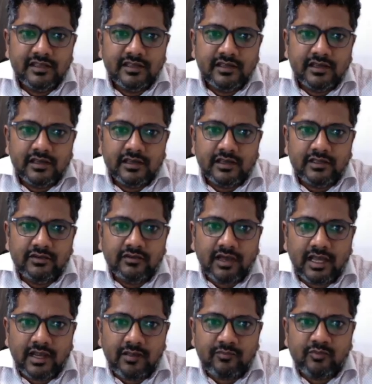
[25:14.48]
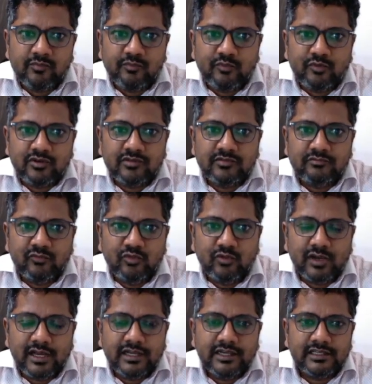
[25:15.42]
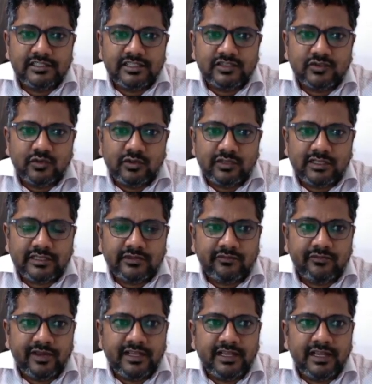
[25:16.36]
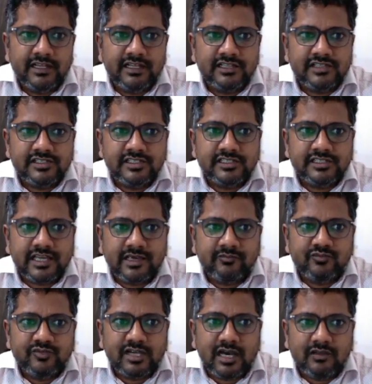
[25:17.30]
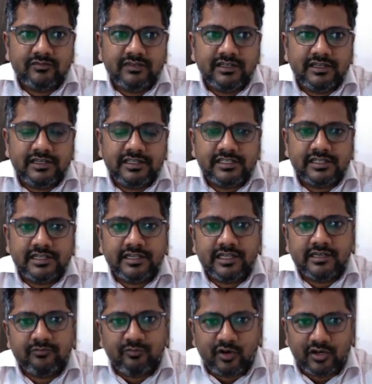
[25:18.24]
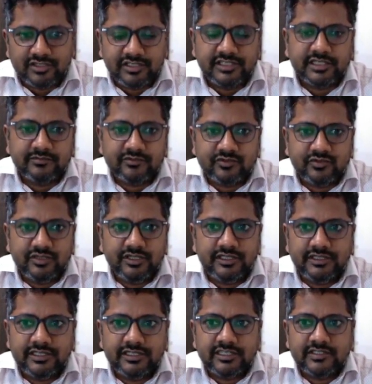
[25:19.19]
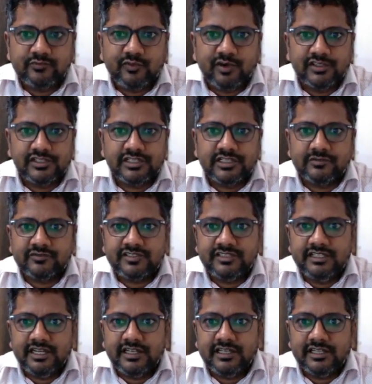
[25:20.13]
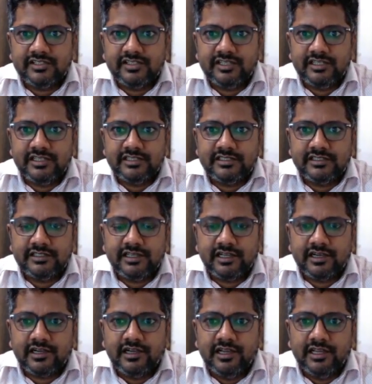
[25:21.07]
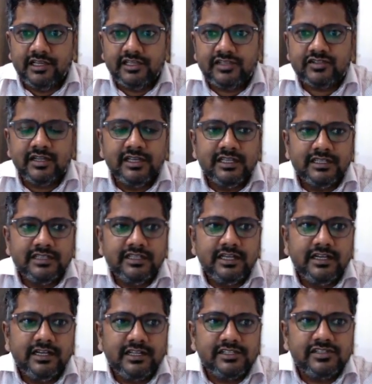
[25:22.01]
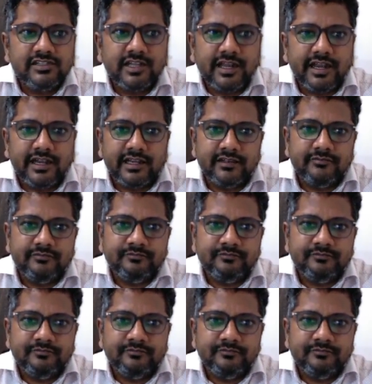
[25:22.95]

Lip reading: you have to put more energy. So when energy is absorbed, then it is written positive. So this is positive. See, energy is here released, then it is negative.